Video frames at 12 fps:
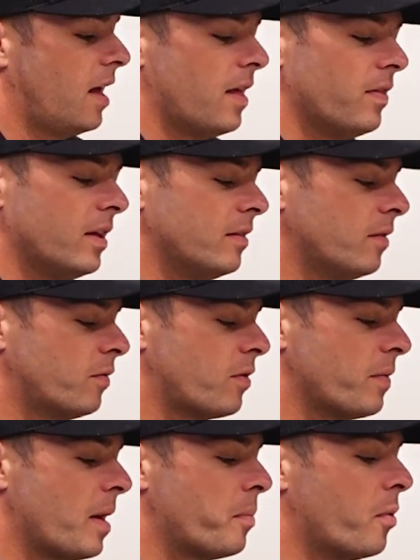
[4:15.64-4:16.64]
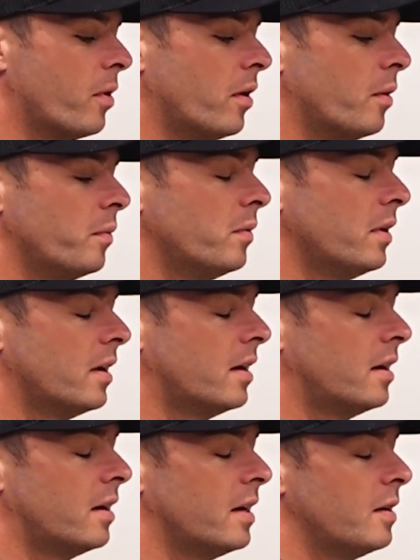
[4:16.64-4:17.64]
And then from that point on,
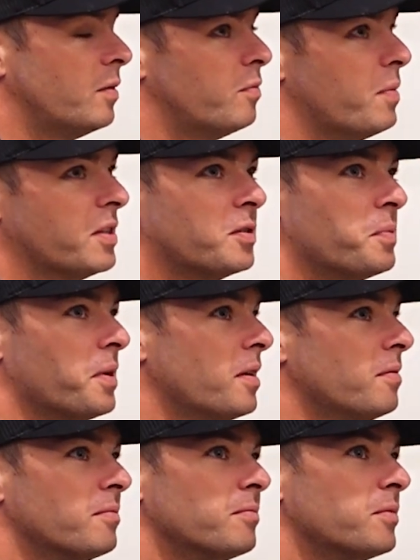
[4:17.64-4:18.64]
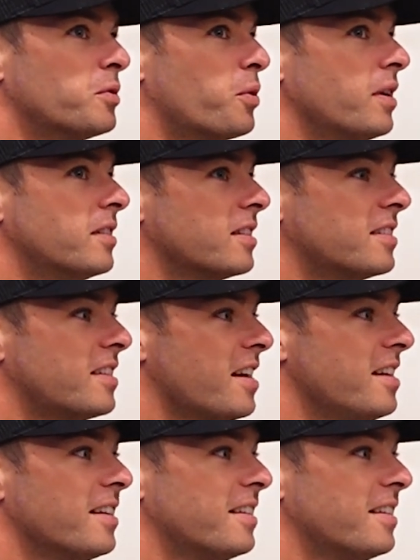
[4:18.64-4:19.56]
he messaged me in 2016,